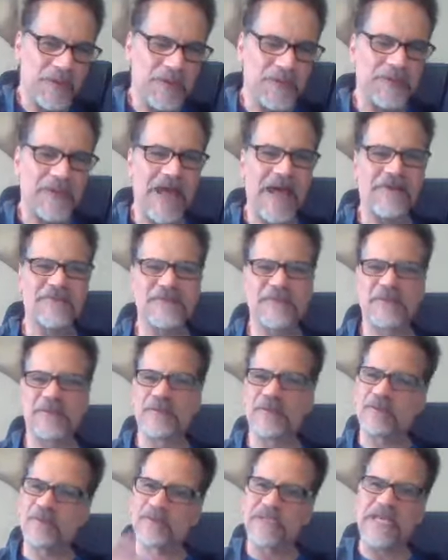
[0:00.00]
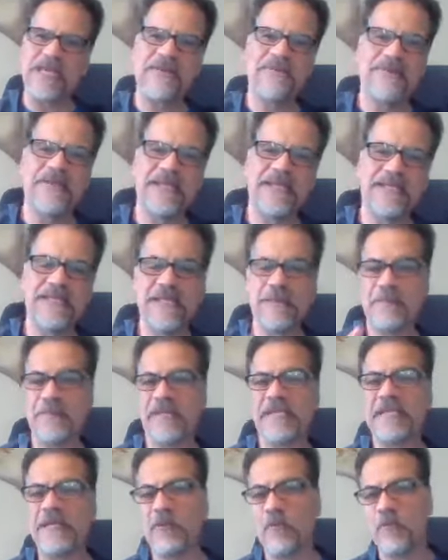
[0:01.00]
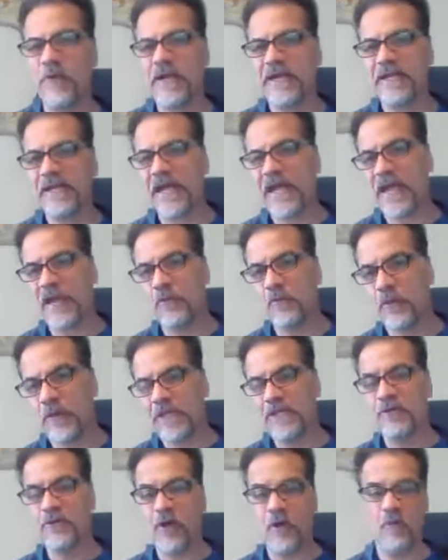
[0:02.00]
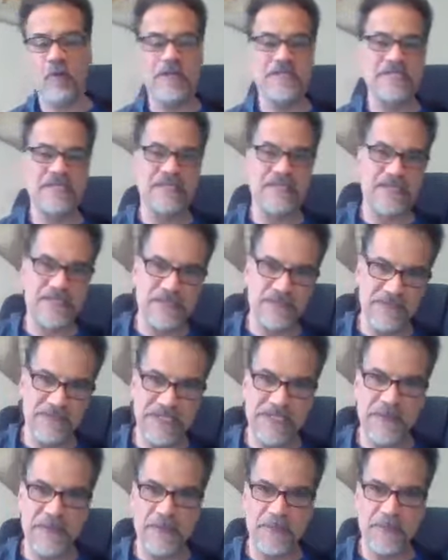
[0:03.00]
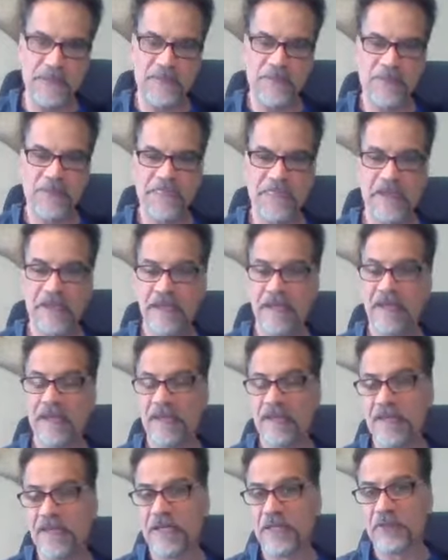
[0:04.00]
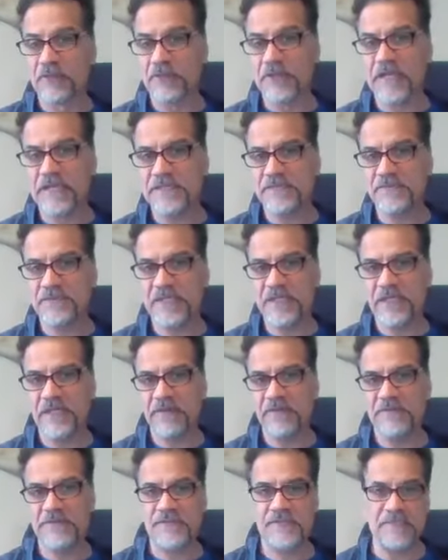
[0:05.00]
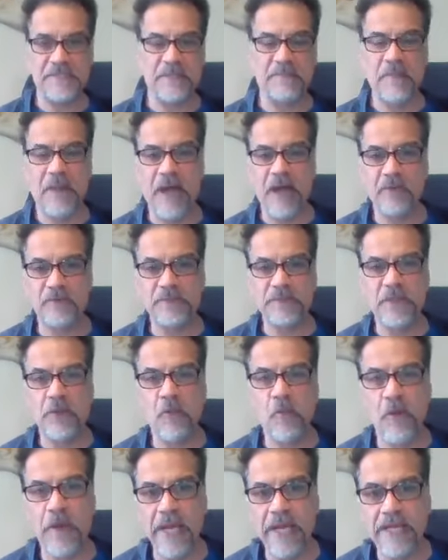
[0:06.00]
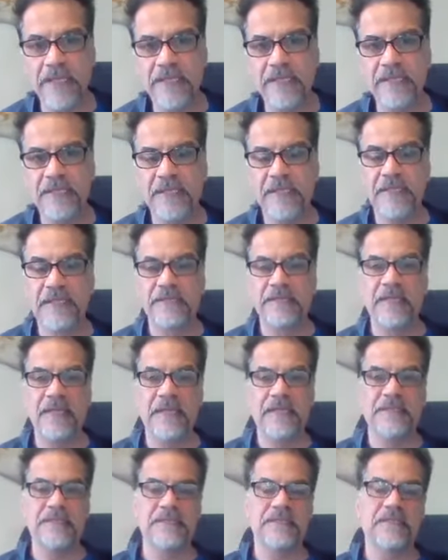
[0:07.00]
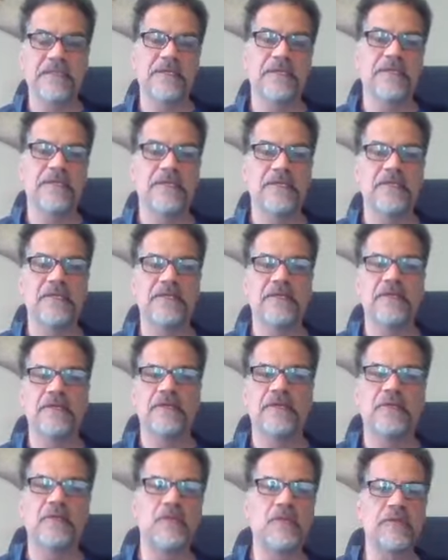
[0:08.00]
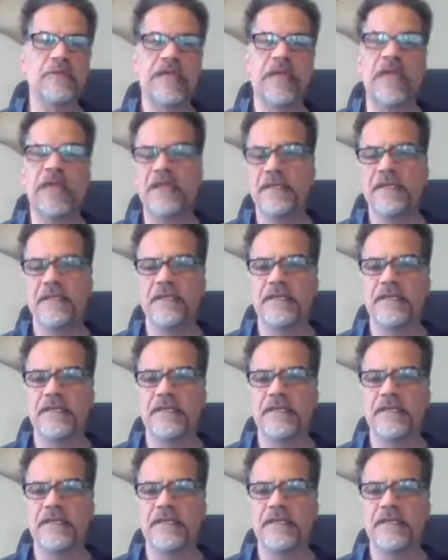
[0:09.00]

Good afternoon, good evening, depending where and when you are watching this video. Today's video is about the way that you can